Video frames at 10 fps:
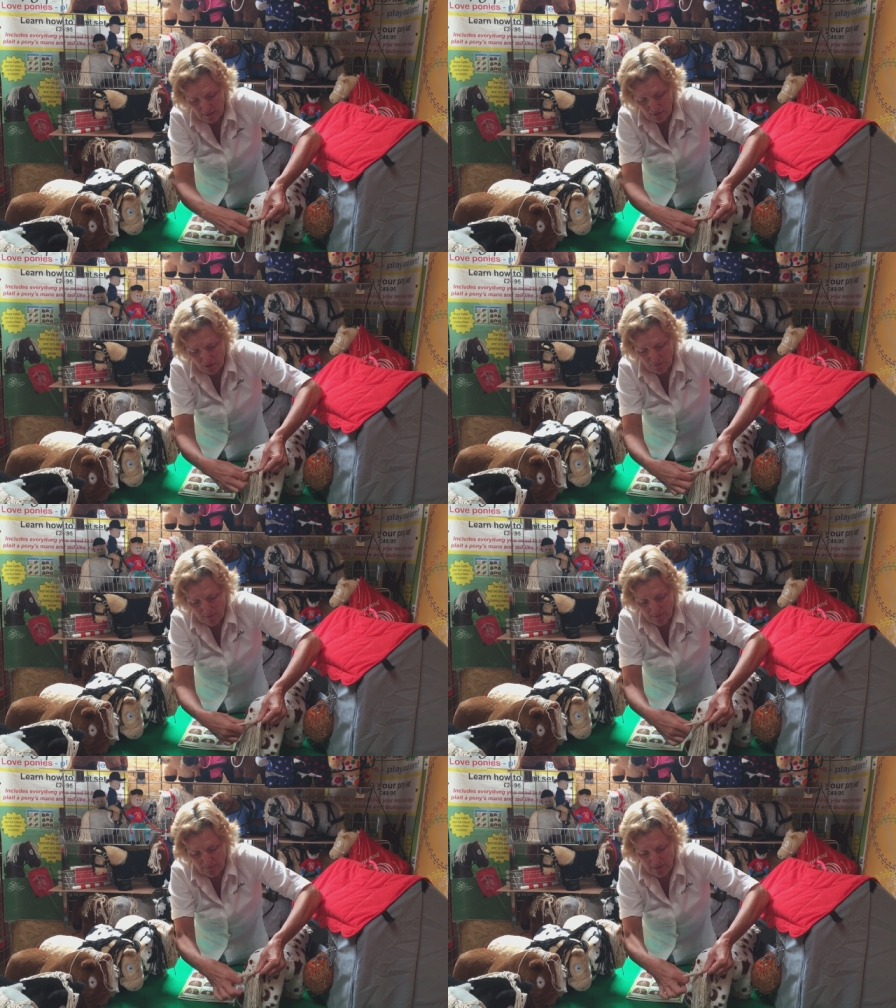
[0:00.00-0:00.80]
so
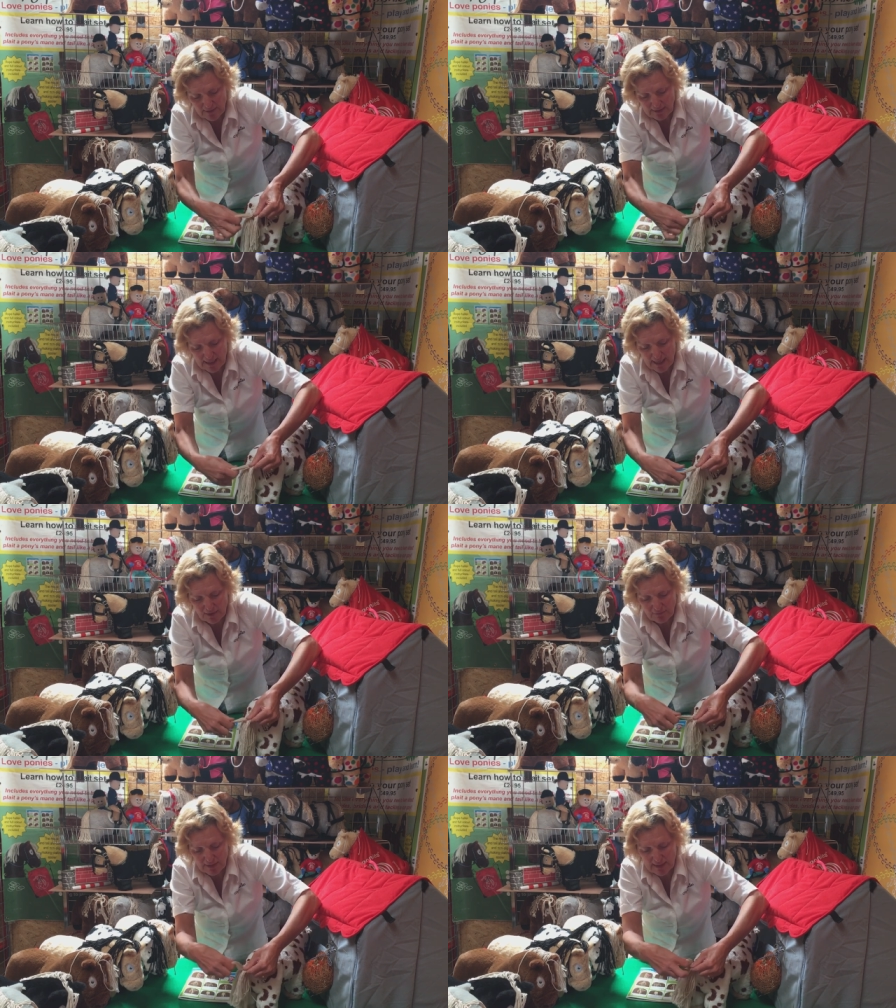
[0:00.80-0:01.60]
from the very
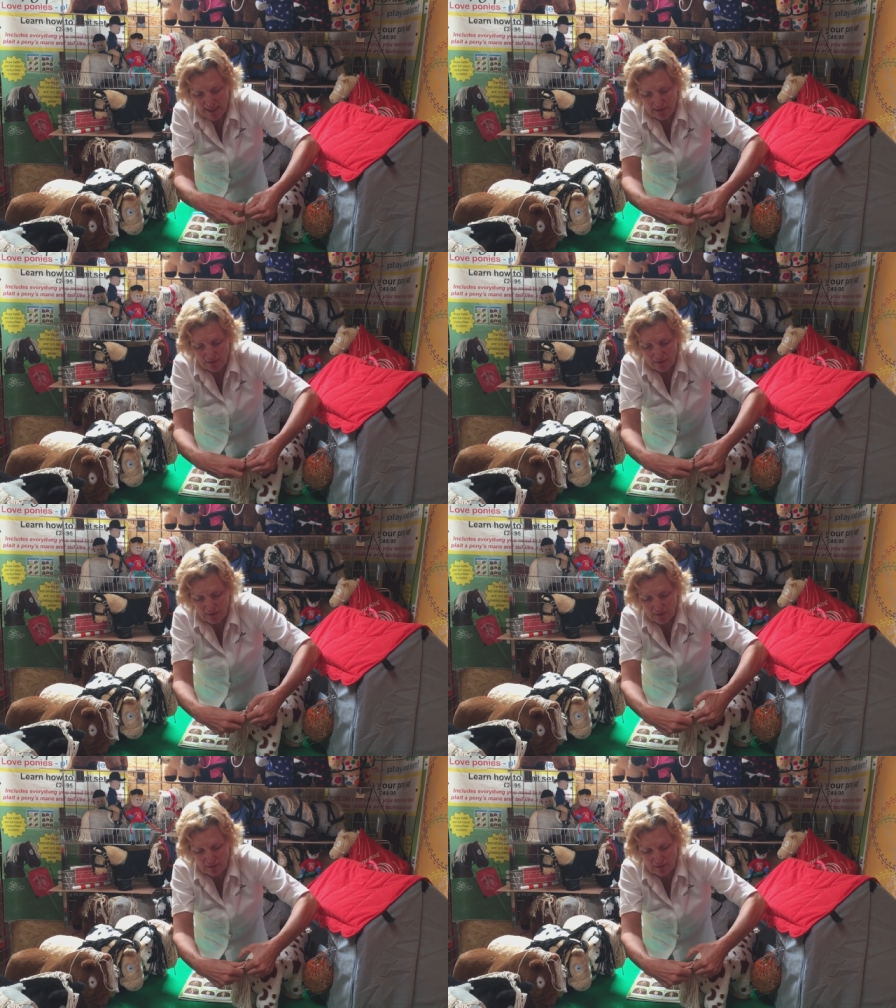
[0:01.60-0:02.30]
side of the tail